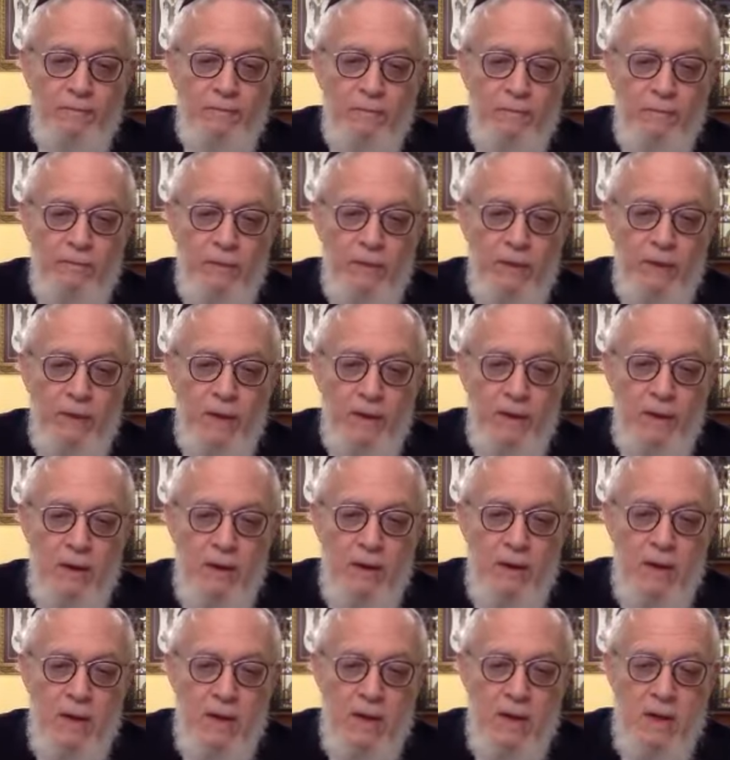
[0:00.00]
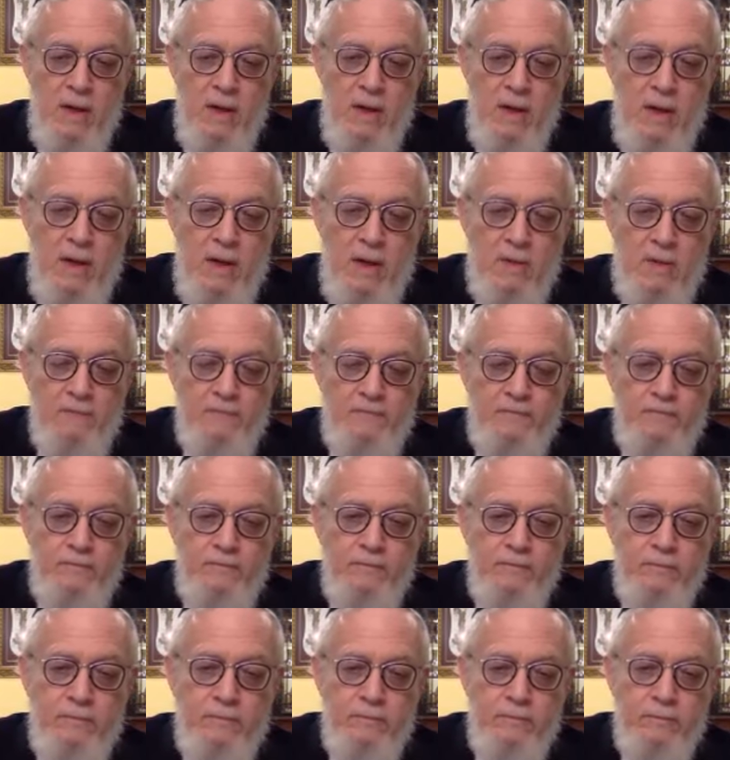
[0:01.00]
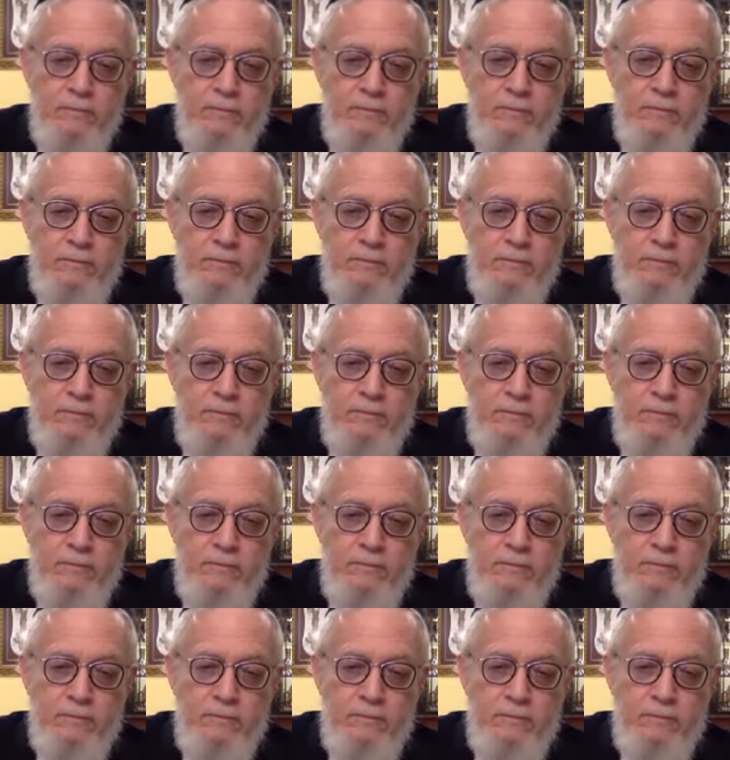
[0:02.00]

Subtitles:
(no one is talking)